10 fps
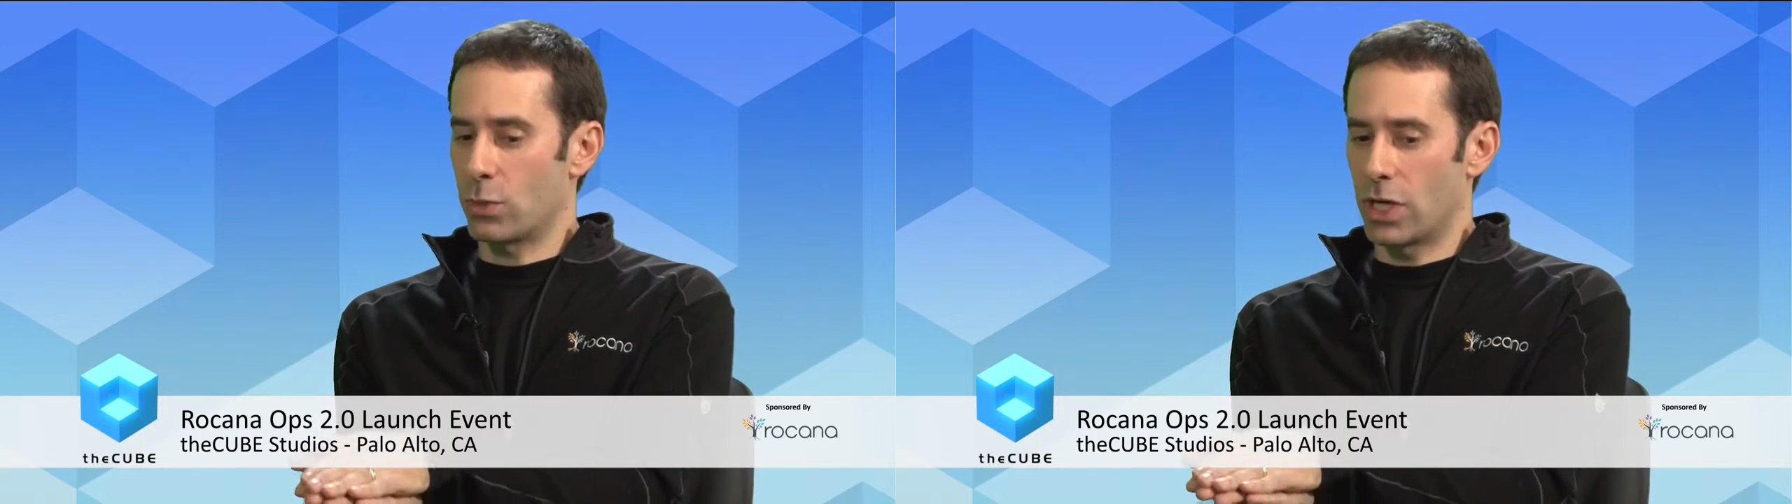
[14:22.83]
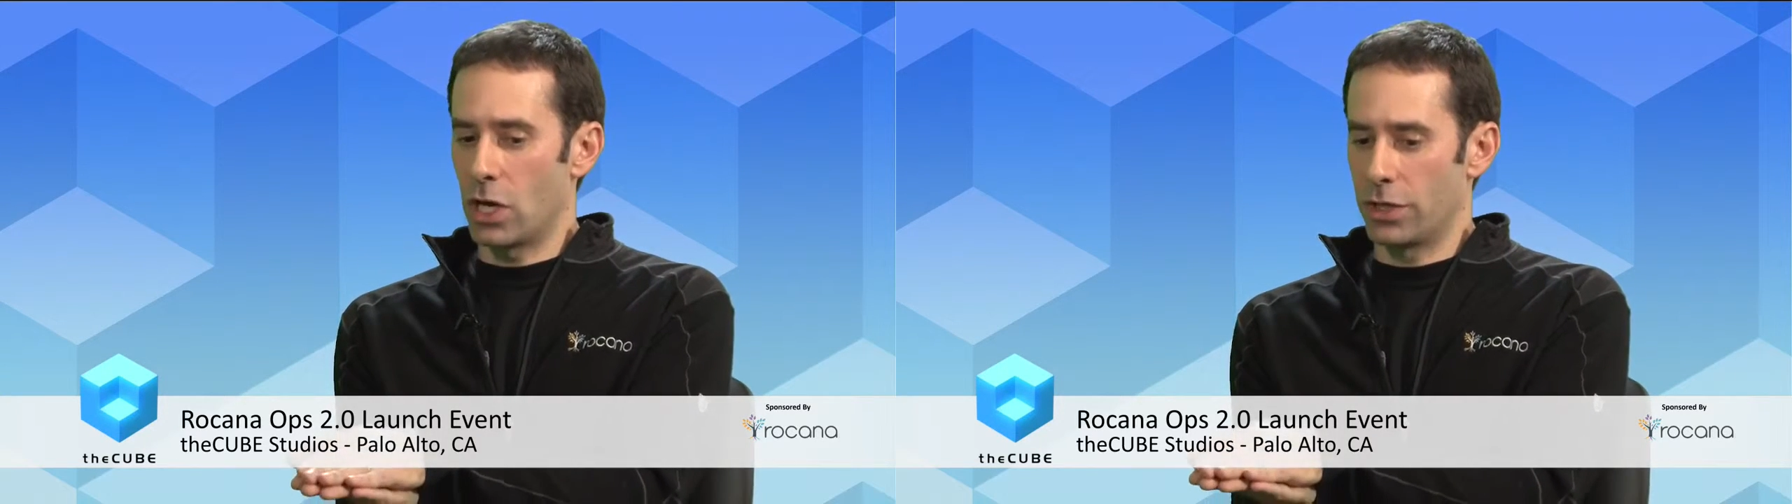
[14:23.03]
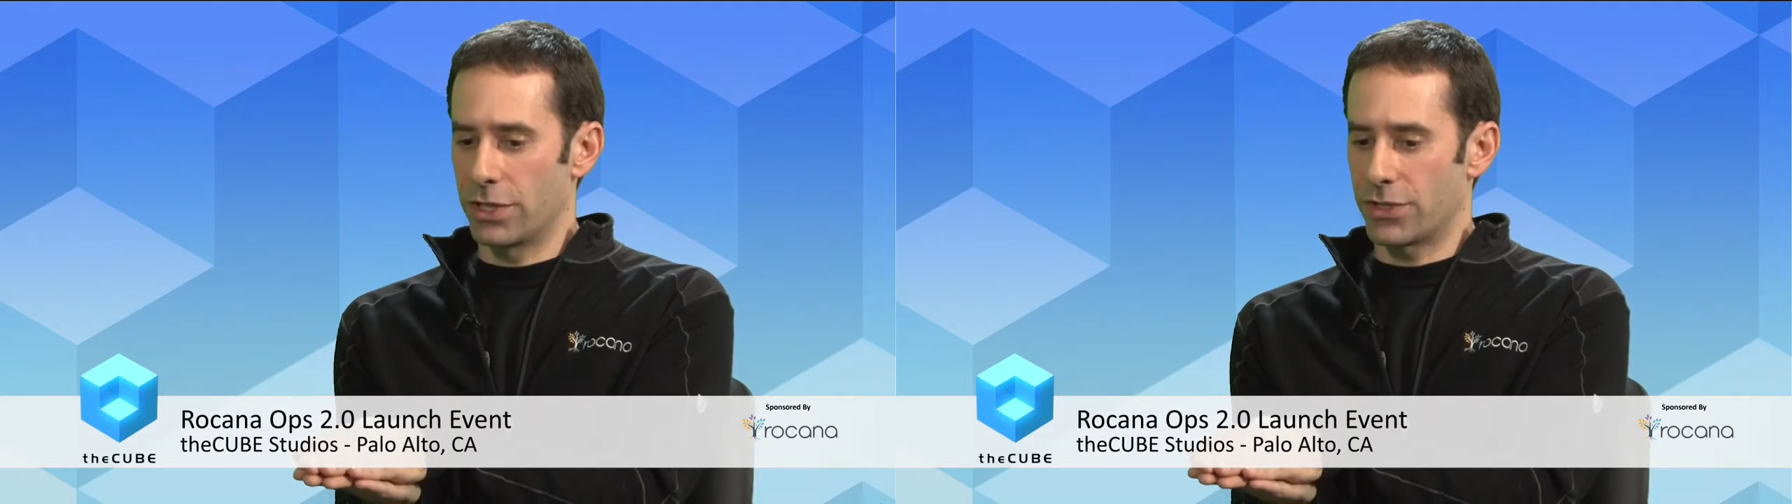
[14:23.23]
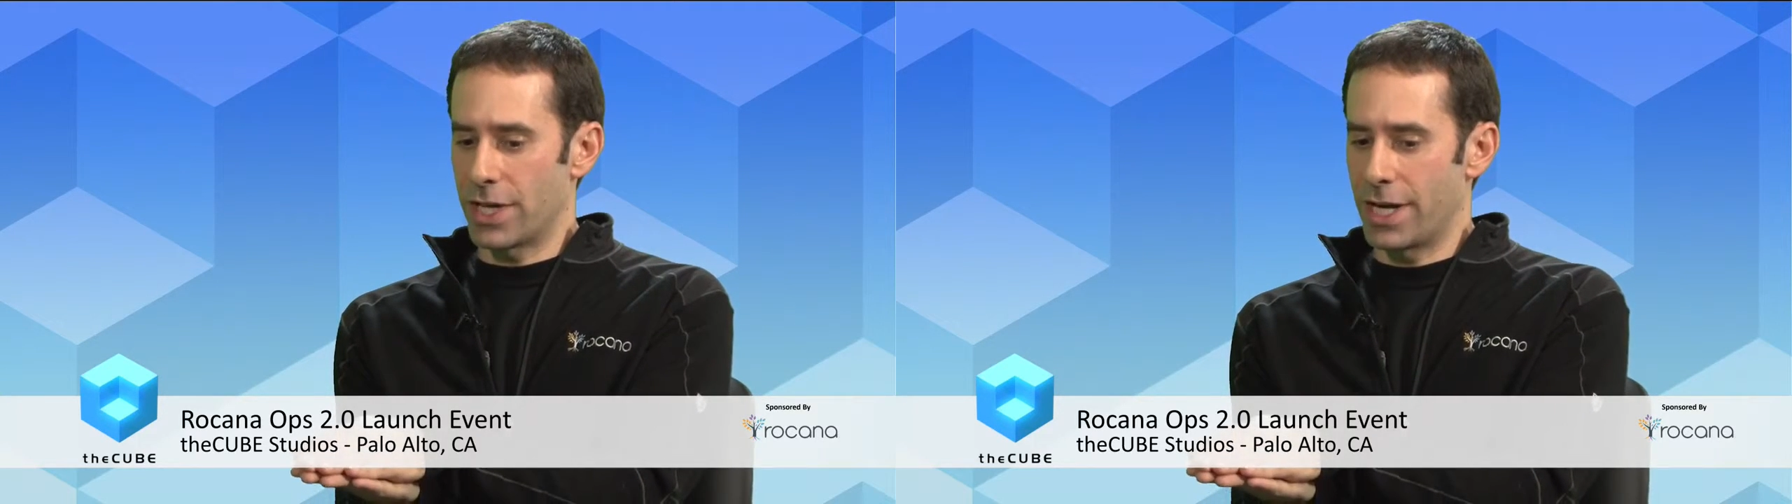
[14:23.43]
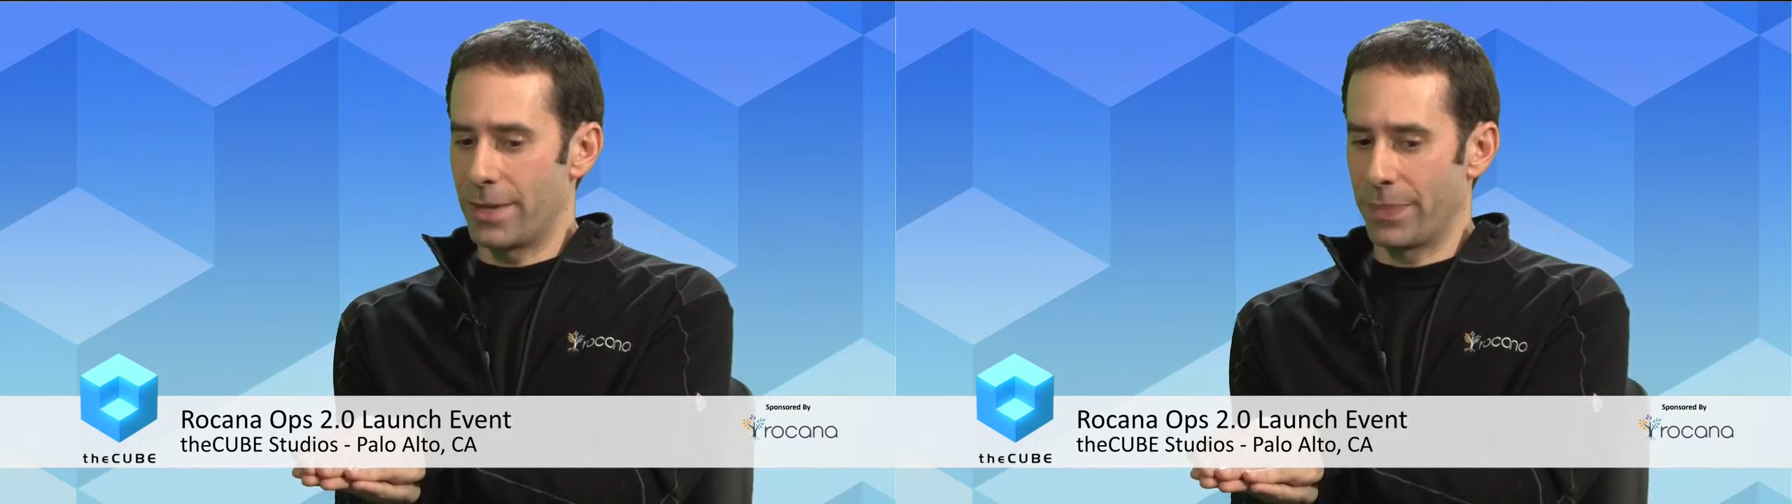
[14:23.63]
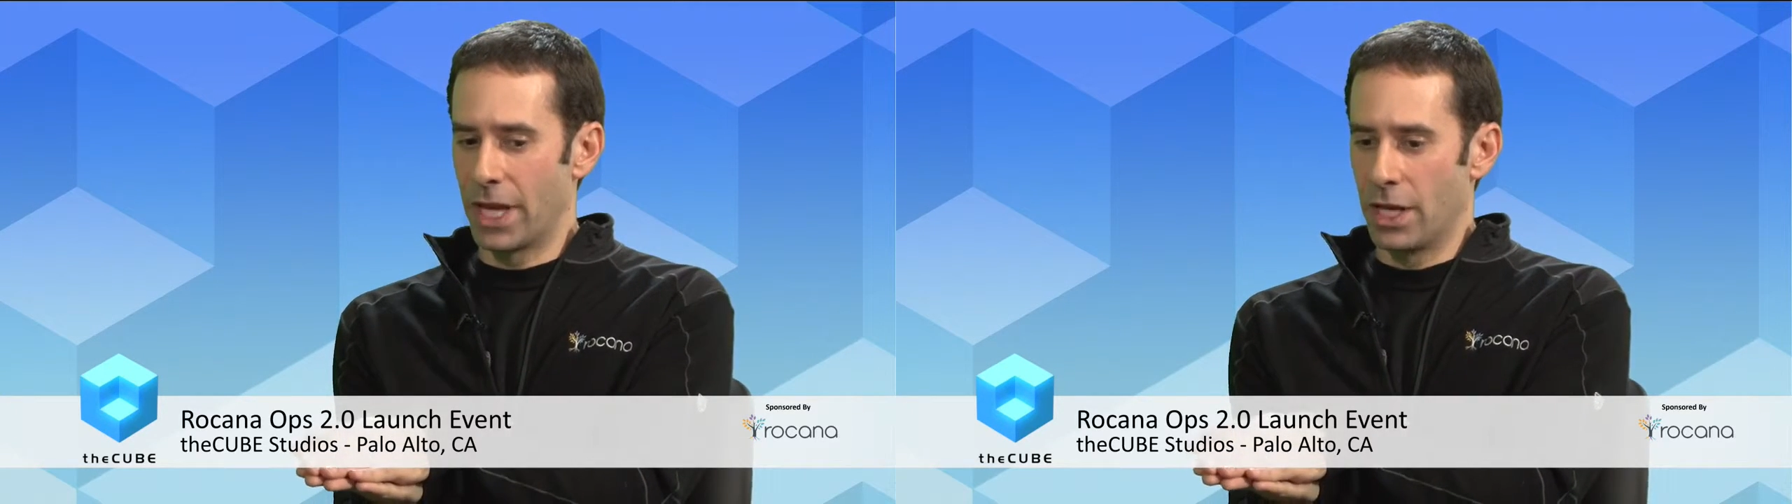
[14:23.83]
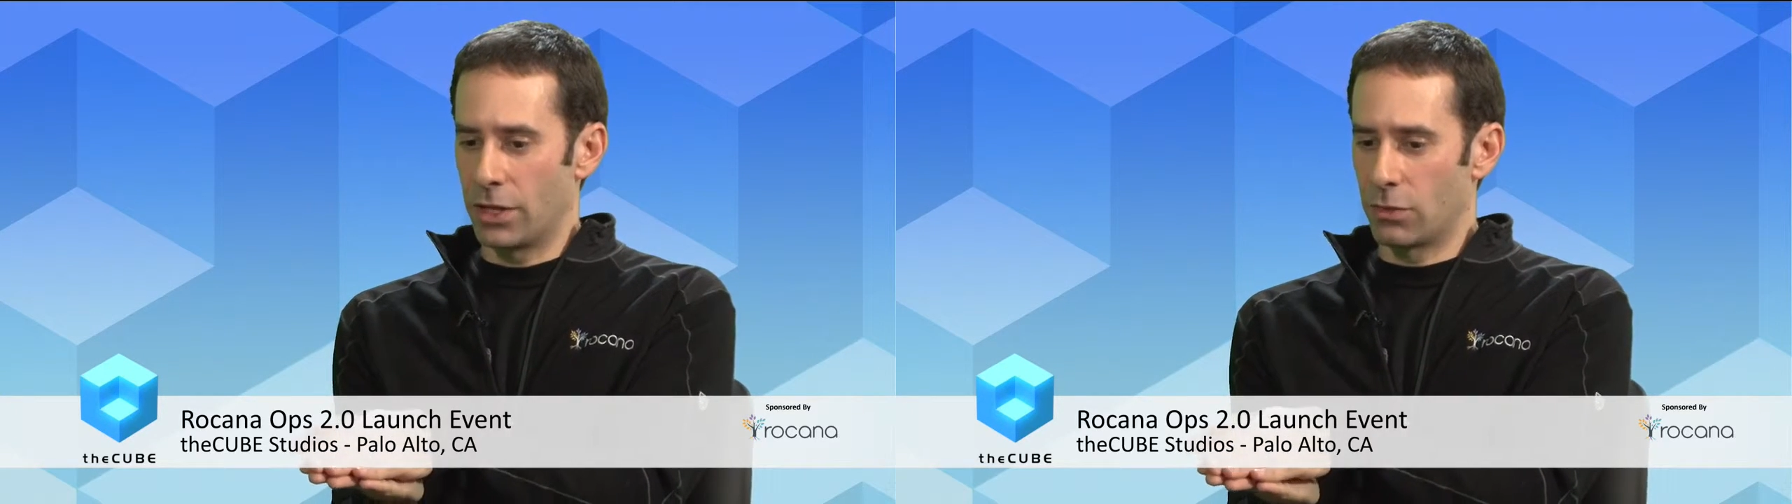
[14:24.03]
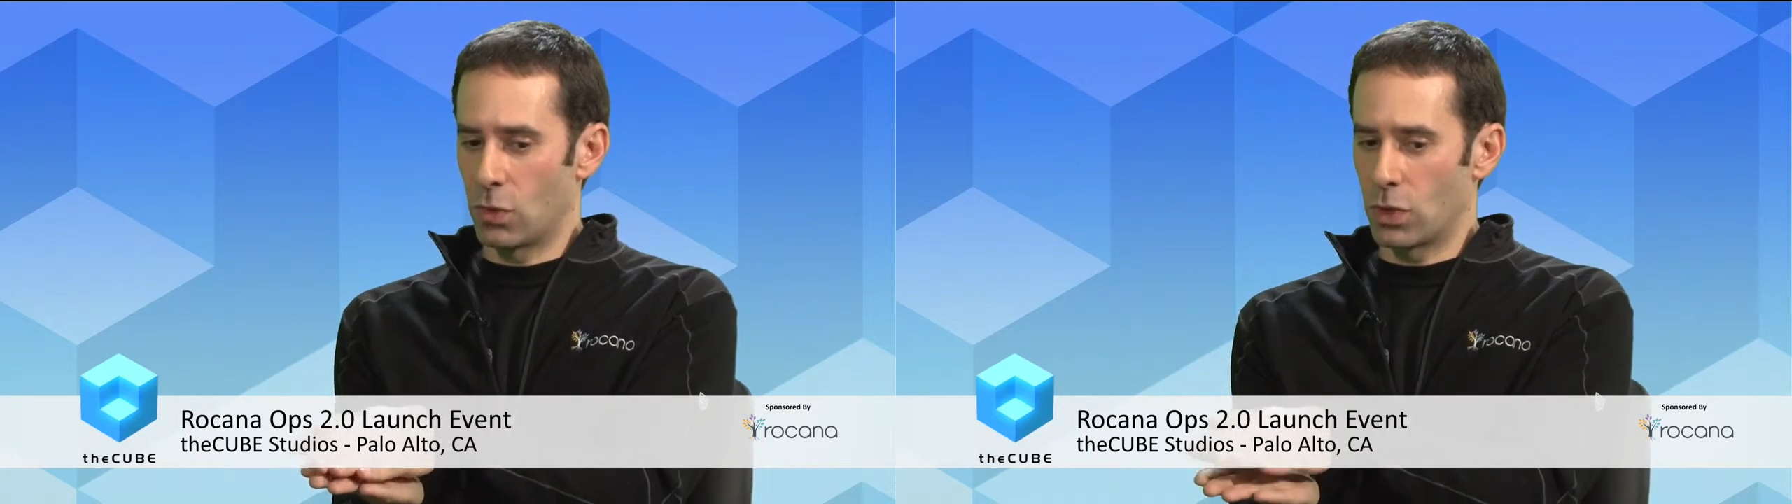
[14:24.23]
We call this
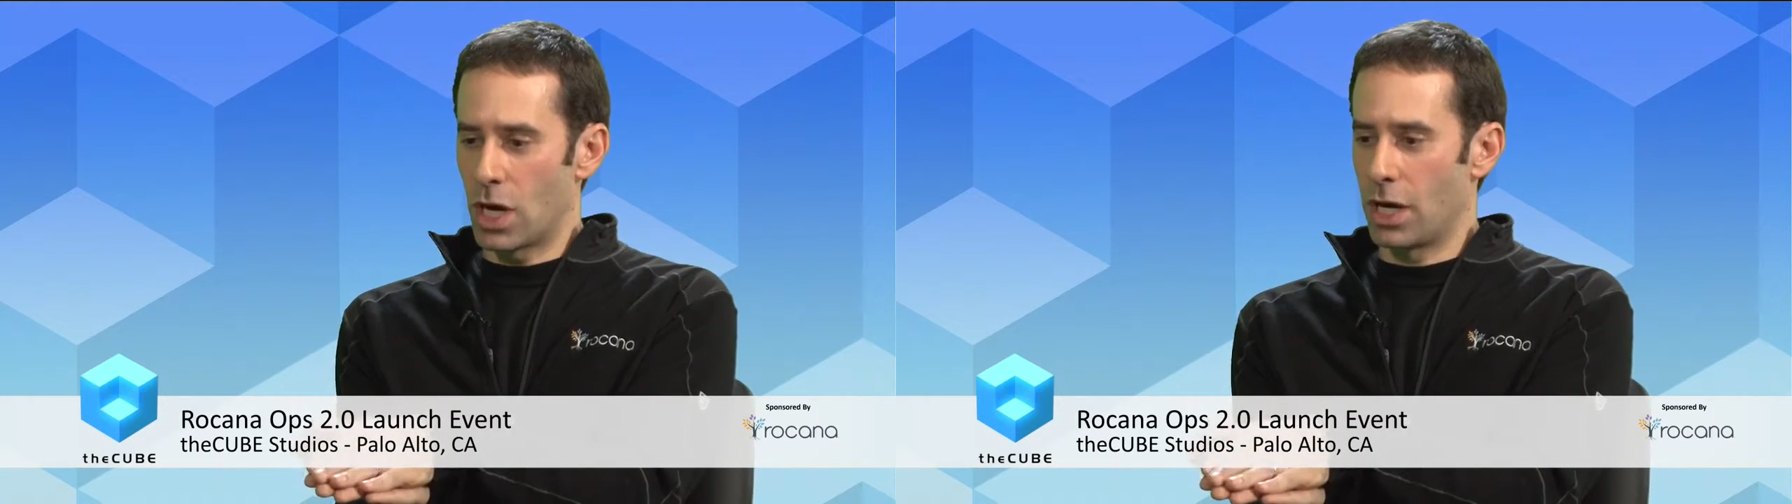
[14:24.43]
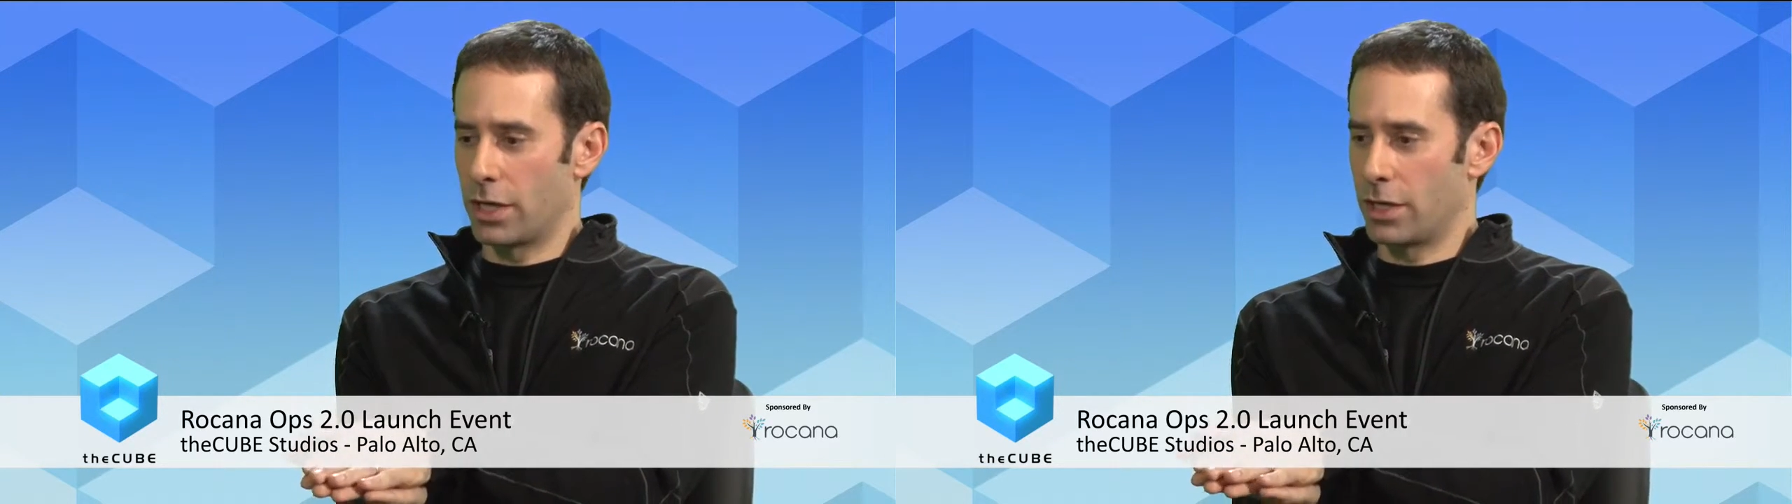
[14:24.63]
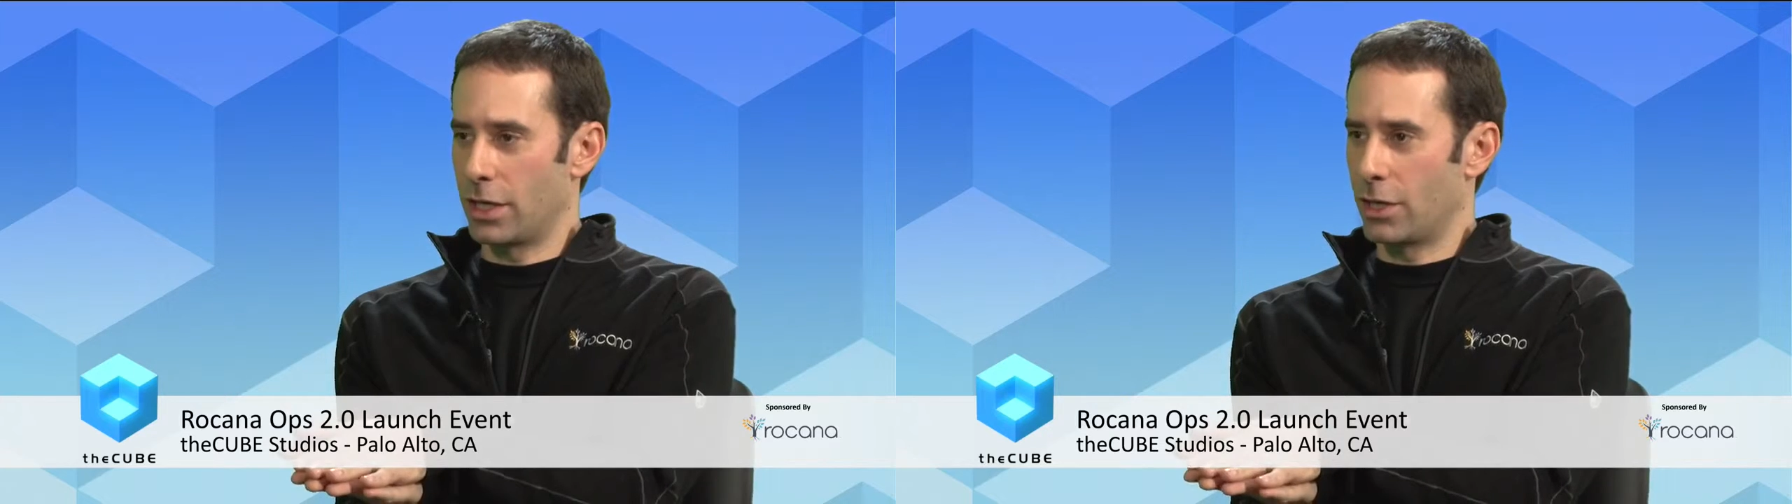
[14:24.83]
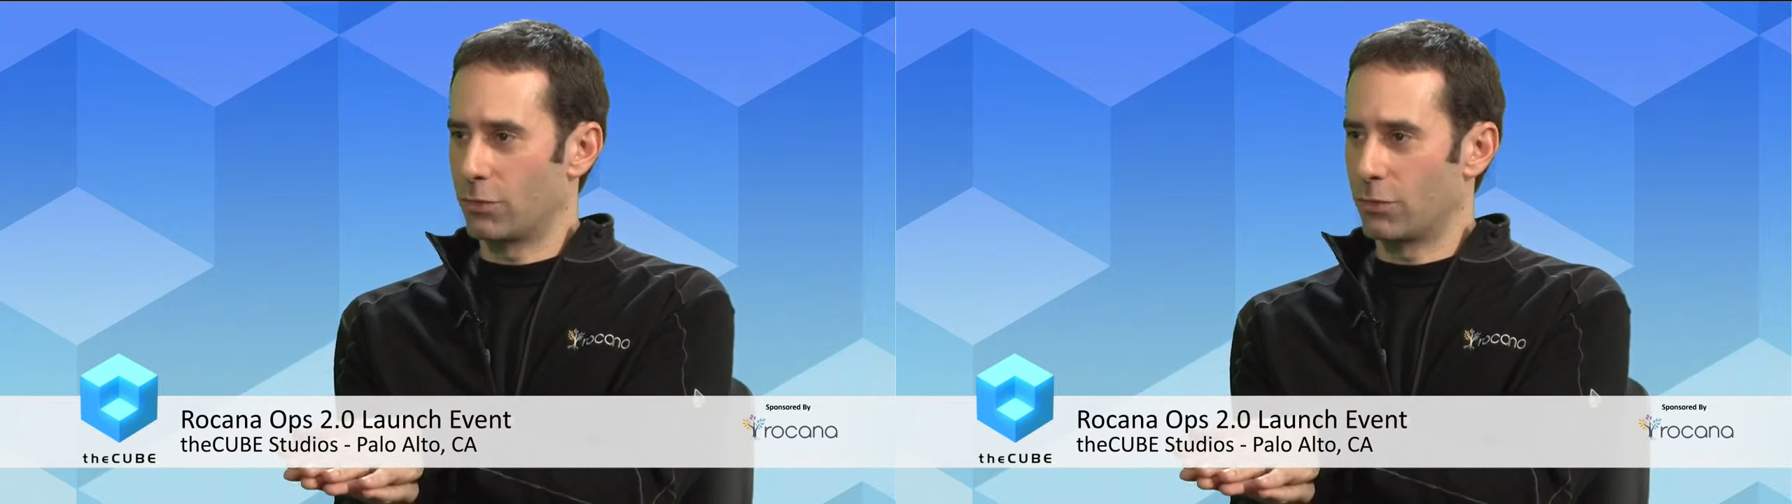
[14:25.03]
the Rocana